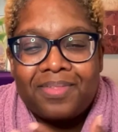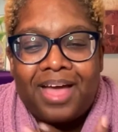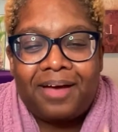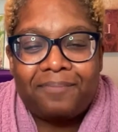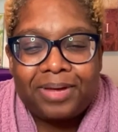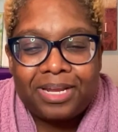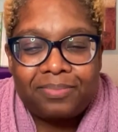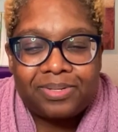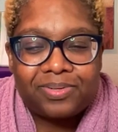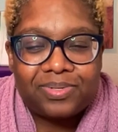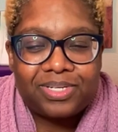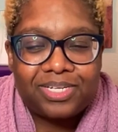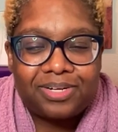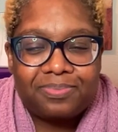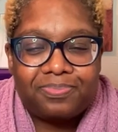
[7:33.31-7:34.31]
Uh, my name is
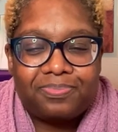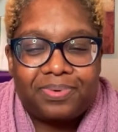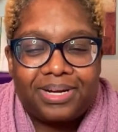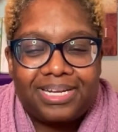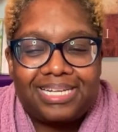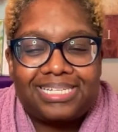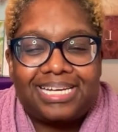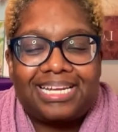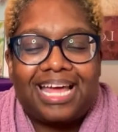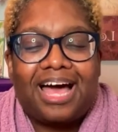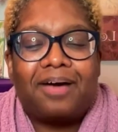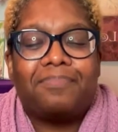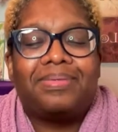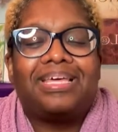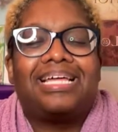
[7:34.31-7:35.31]
Roscheeta Brundage, and
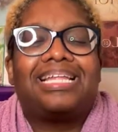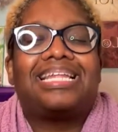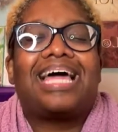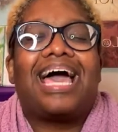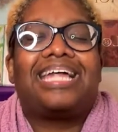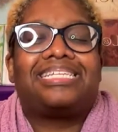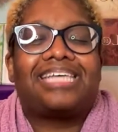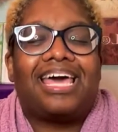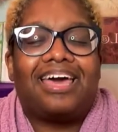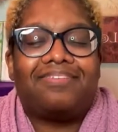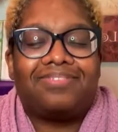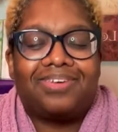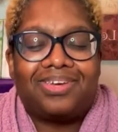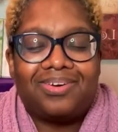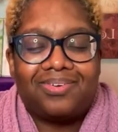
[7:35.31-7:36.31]
I'll be glad to have
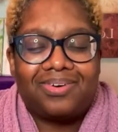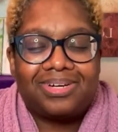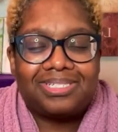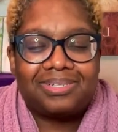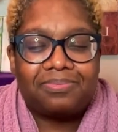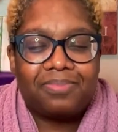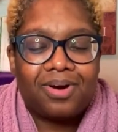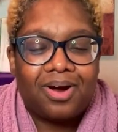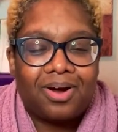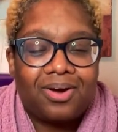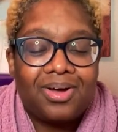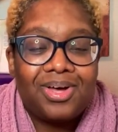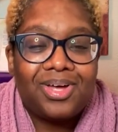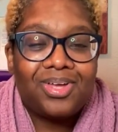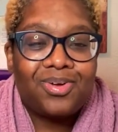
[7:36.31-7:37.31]
you here on tomorrow.
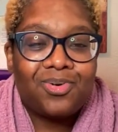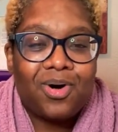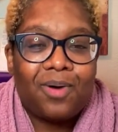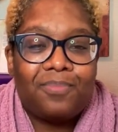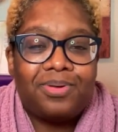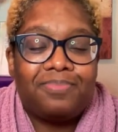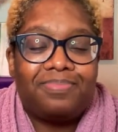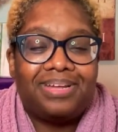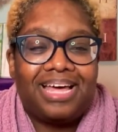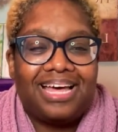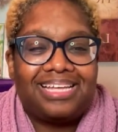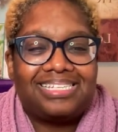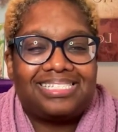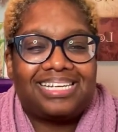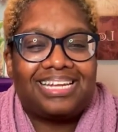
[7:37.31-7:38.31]
You all be
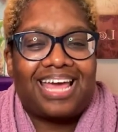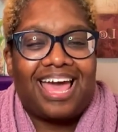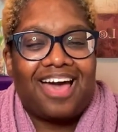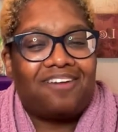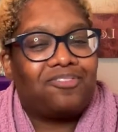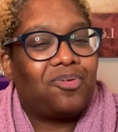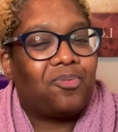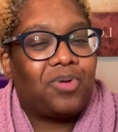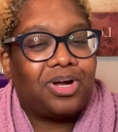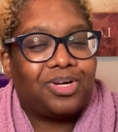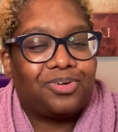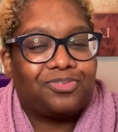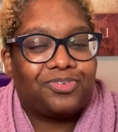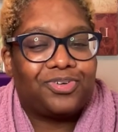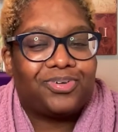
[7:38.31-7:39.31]
blessed and have a
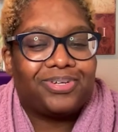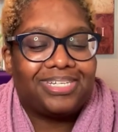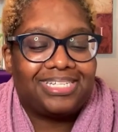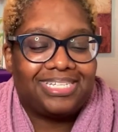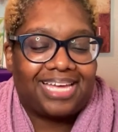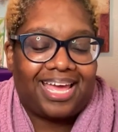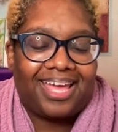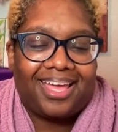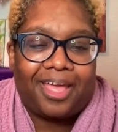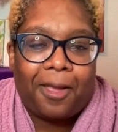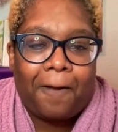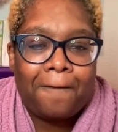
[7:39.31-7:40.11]
wonderful day.